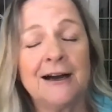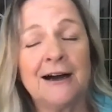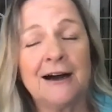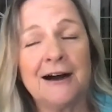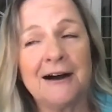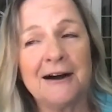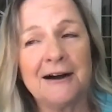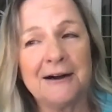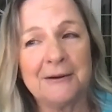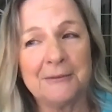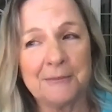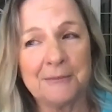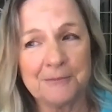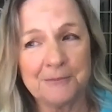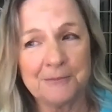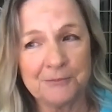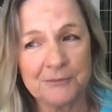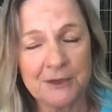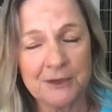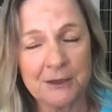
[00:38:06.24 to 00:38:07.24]
um,
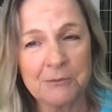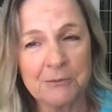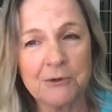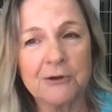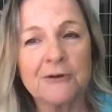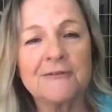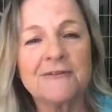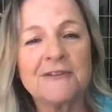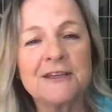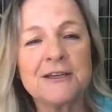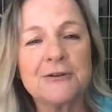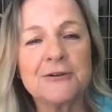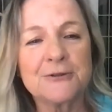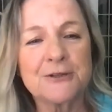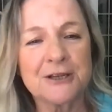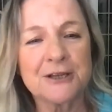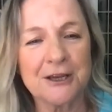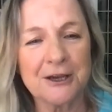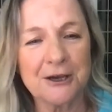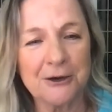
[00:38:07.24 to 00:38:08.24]
number of years
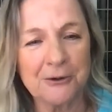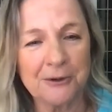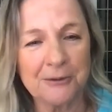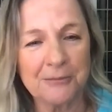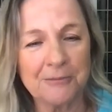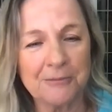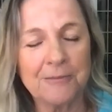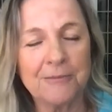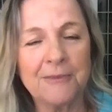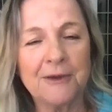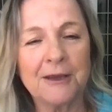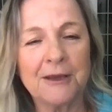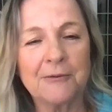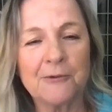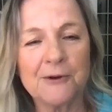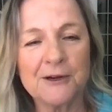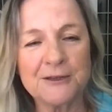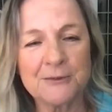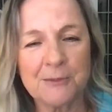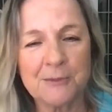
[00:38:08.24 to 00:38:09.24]
ago in in
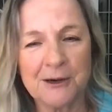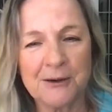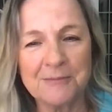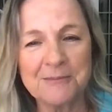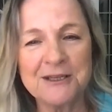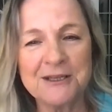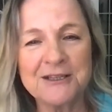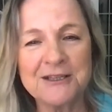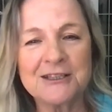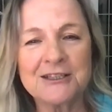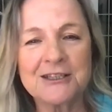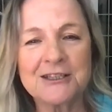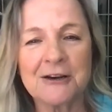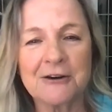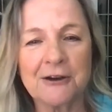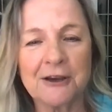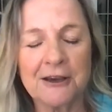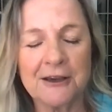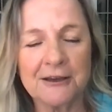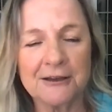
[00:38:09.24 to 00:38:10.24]
West Palm Beach
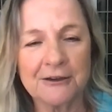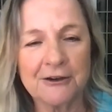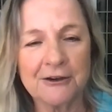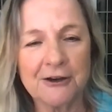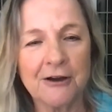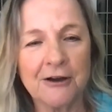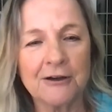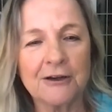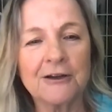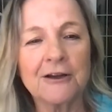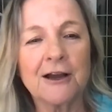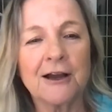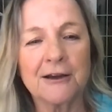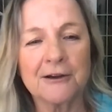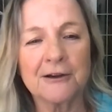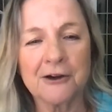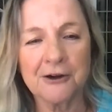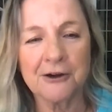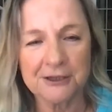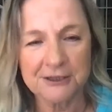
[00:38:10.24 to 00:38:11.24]
area mm. and caught I
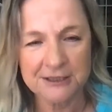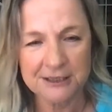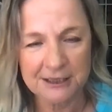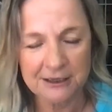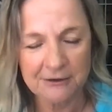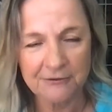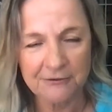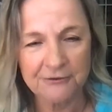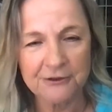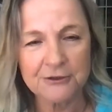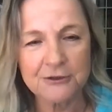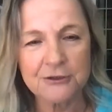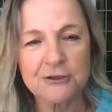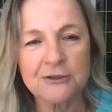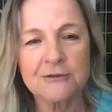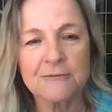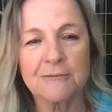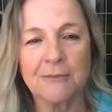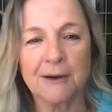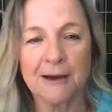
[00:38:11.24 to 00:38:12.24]
caught a
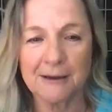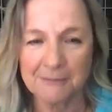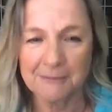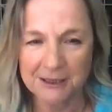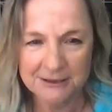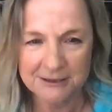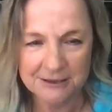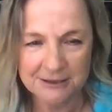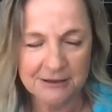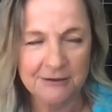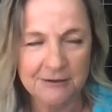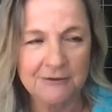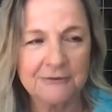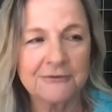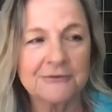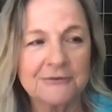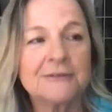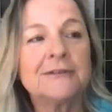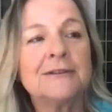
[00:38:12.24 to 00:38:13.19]
sailfish by myself.